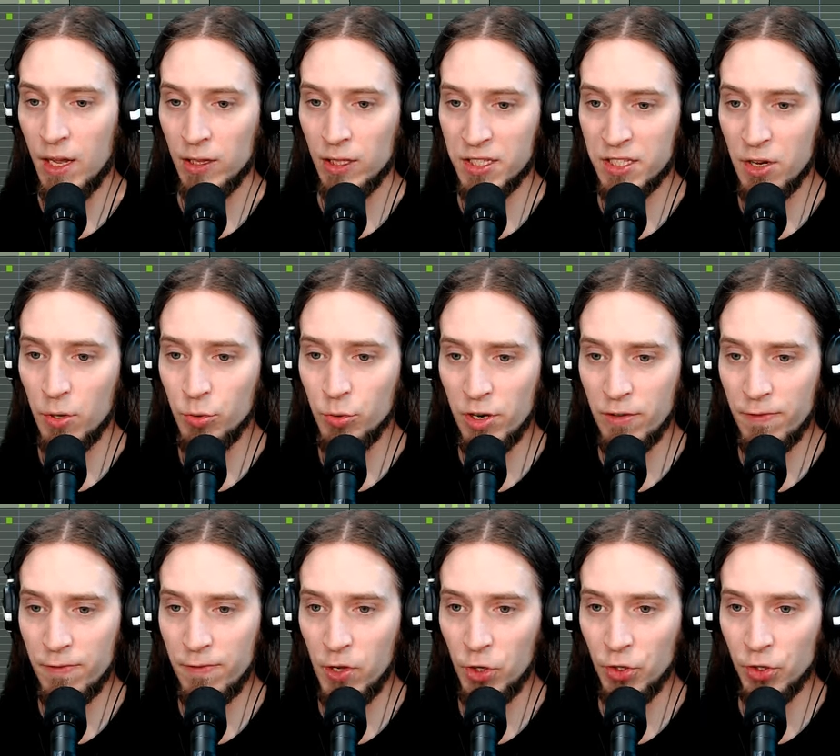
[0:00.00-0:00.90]
Let's go to the
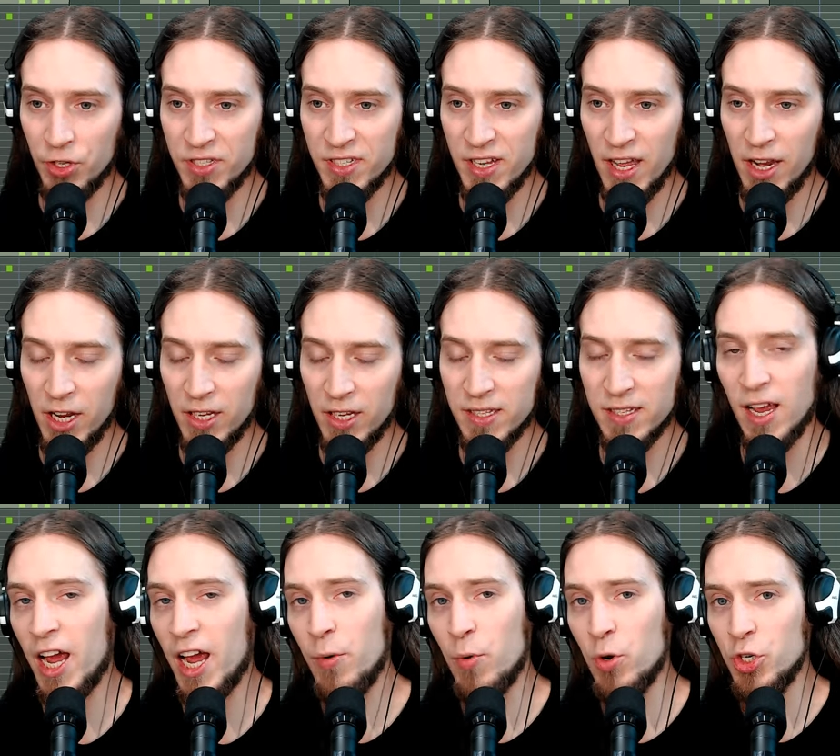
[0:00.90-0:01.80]
filter settings.
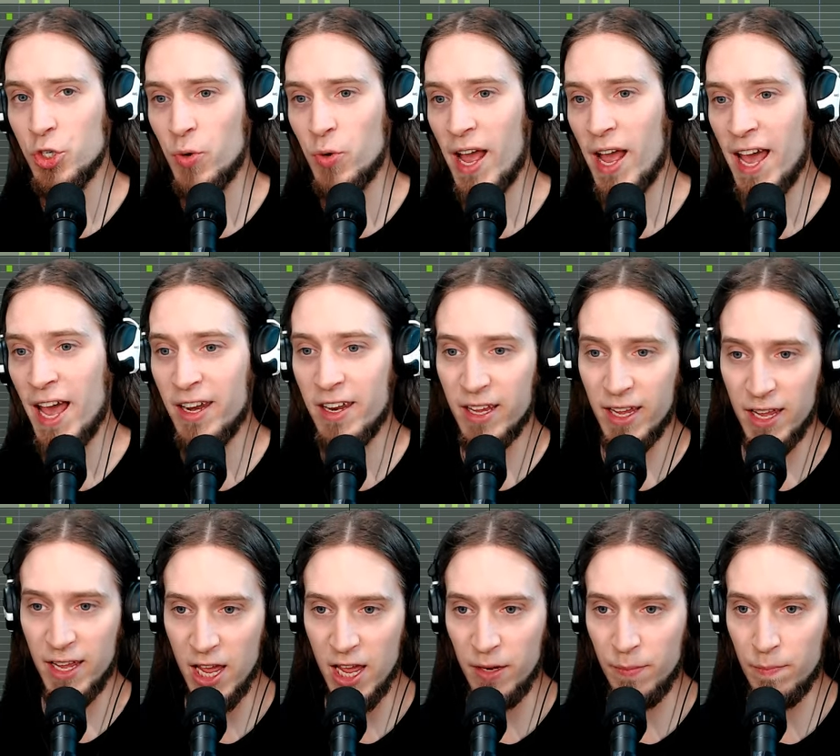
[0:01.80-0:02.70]
I want to add
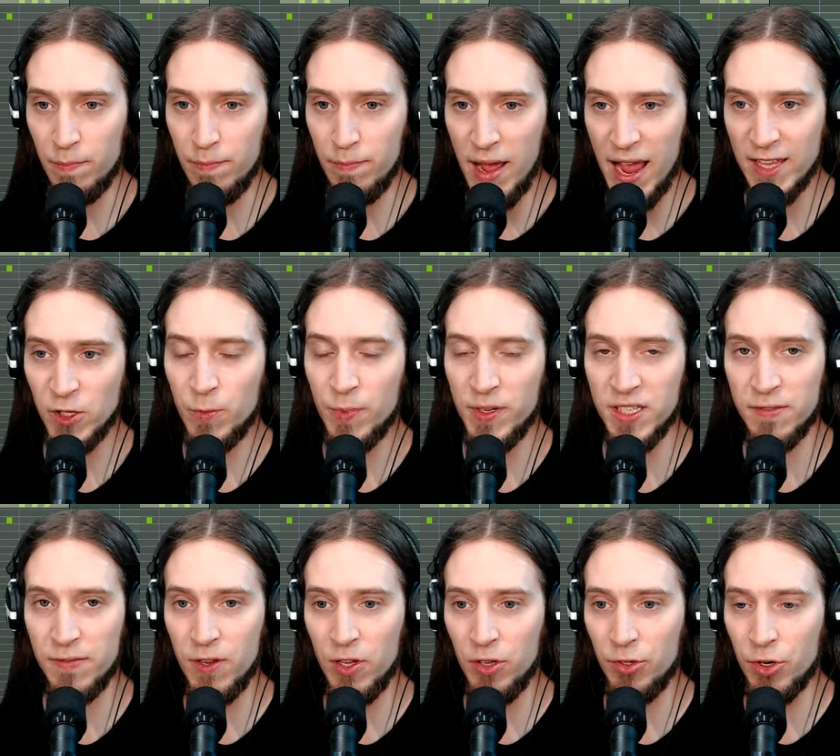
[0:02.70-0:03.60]
a
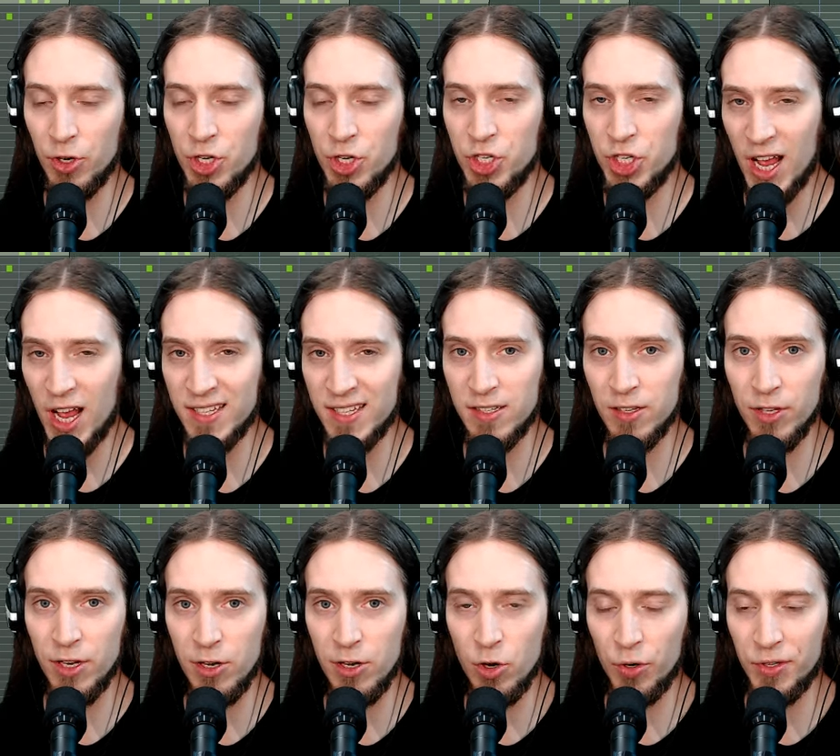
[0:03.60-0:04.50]
bandpass filter just on
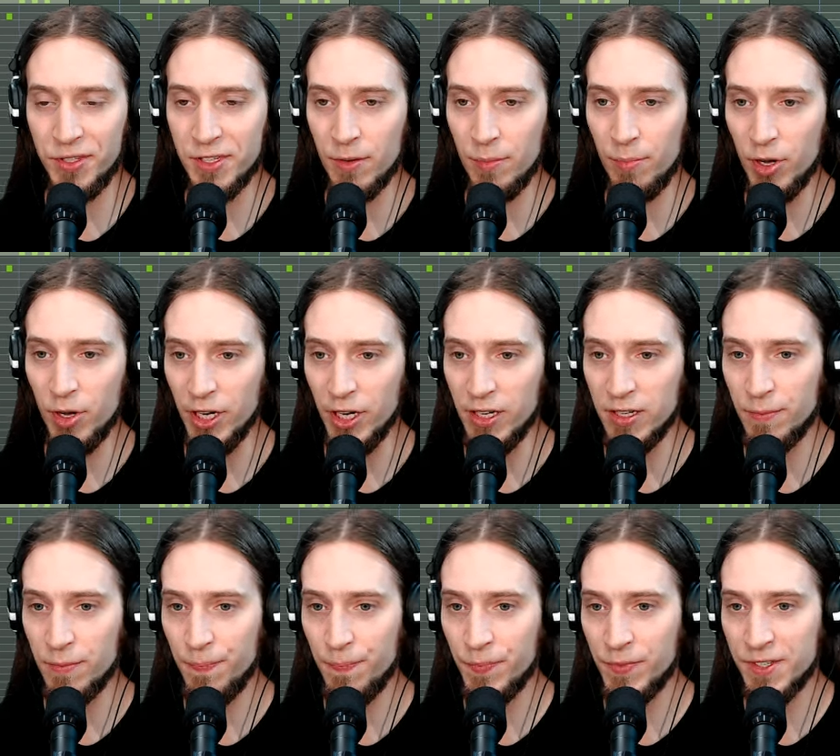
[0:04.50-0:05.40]
the noise component.
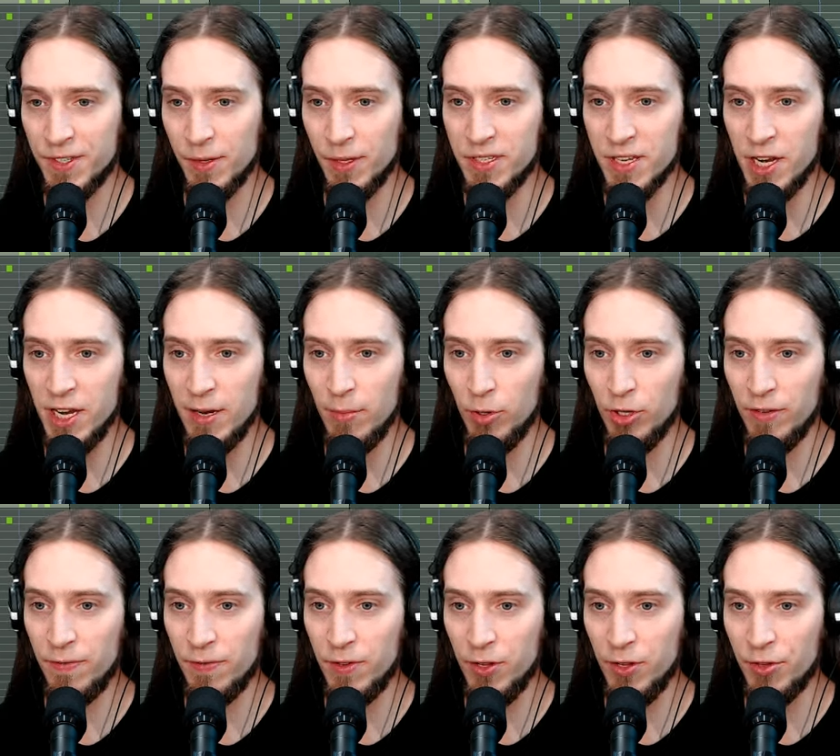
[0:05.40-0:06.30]
So let's enable the
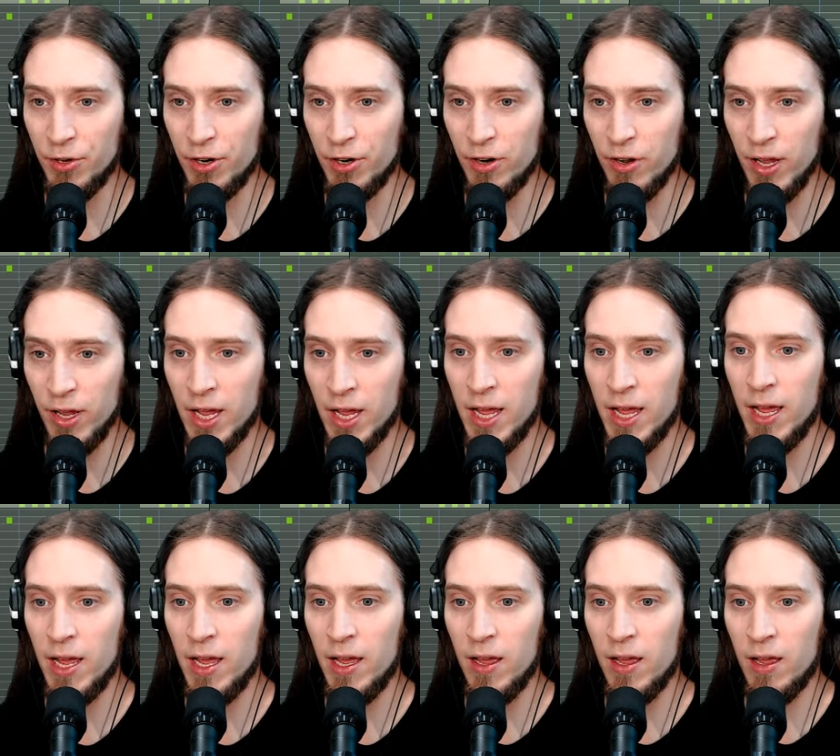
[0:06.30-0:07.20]
filter
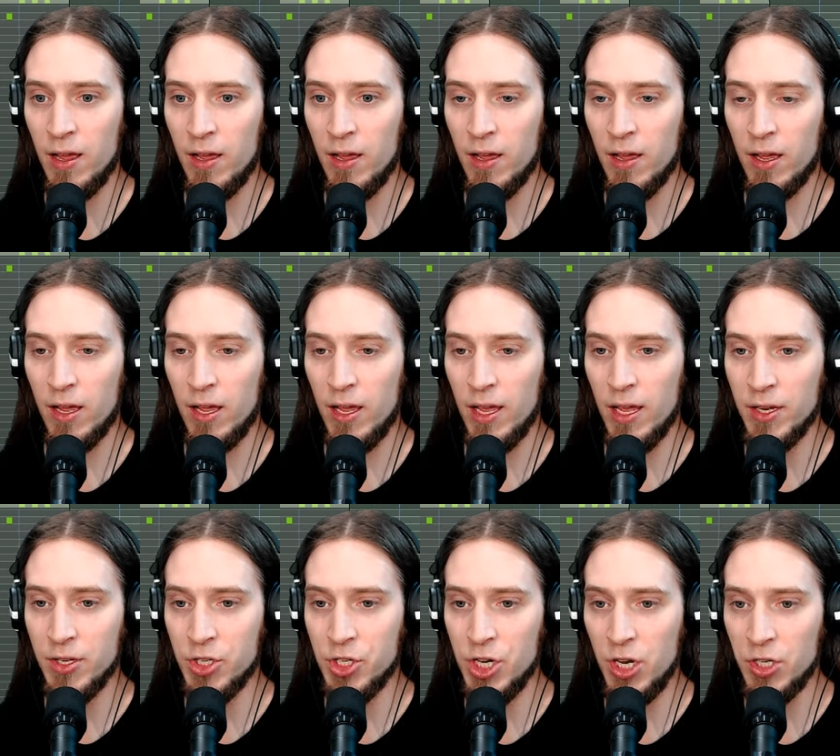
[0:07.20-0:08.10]

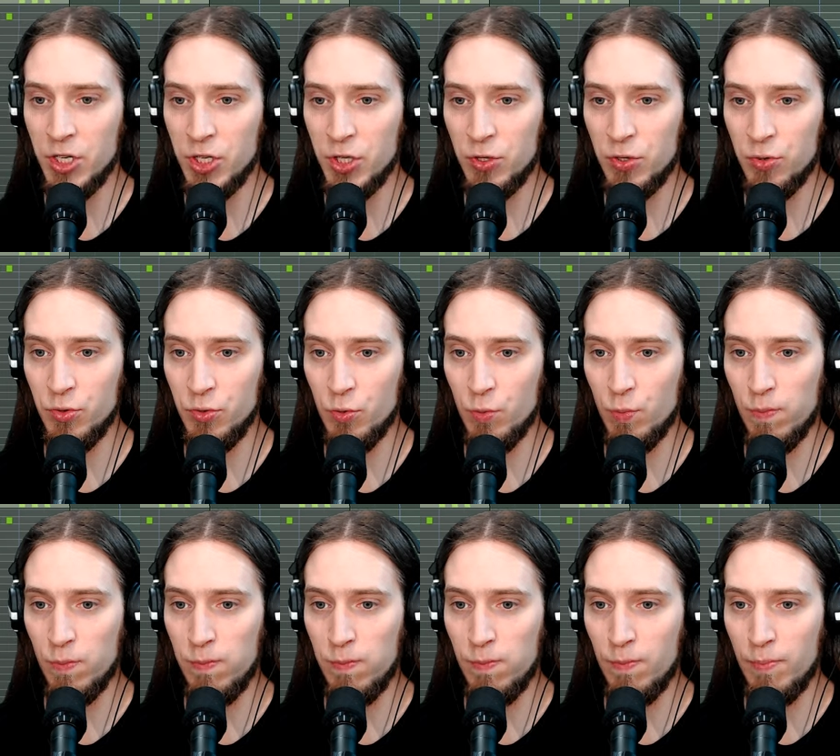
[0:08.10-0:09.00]
and change it to
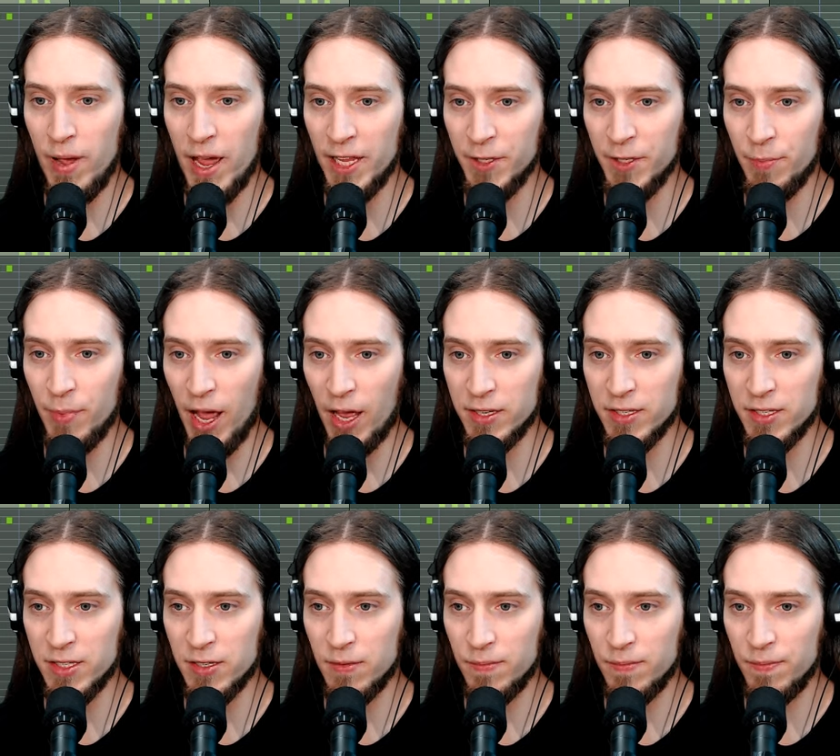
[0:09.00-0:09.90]

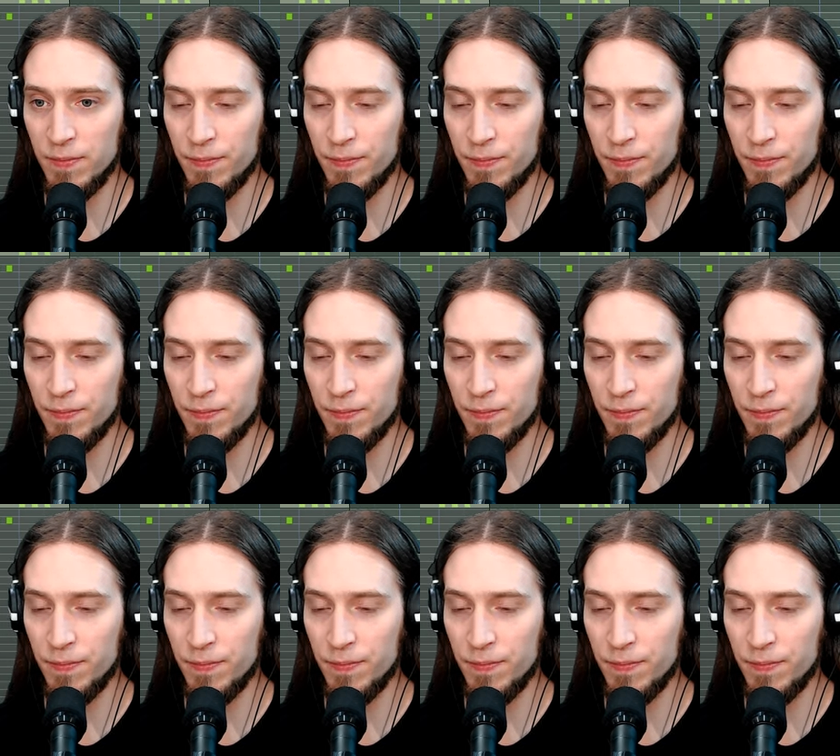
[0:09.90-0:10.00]
bandpass.